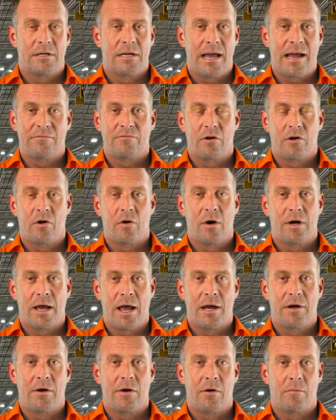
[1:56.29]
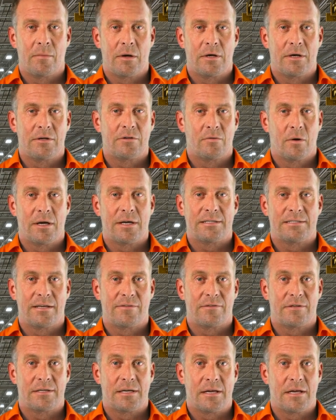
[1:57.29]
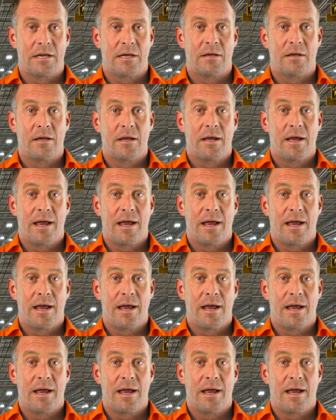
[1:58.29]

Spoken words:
After Hurricane Irma in 2017,